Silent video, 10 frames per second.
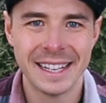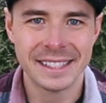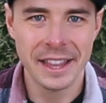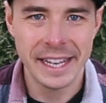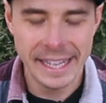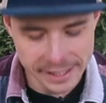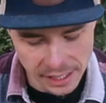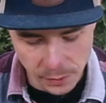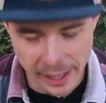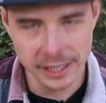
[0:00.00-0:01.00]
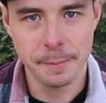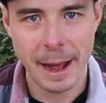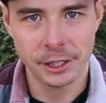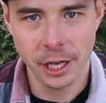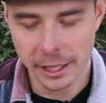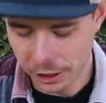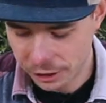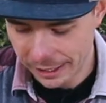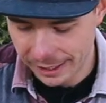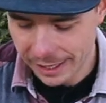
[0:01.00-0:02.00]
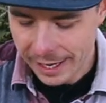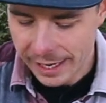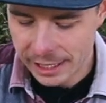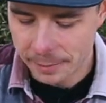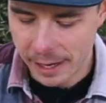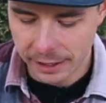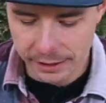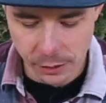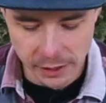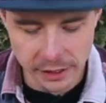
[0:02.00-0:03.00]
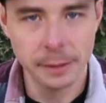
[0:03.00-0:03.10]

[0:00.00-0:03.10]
So the easiest way to spatchcock your chicken is by using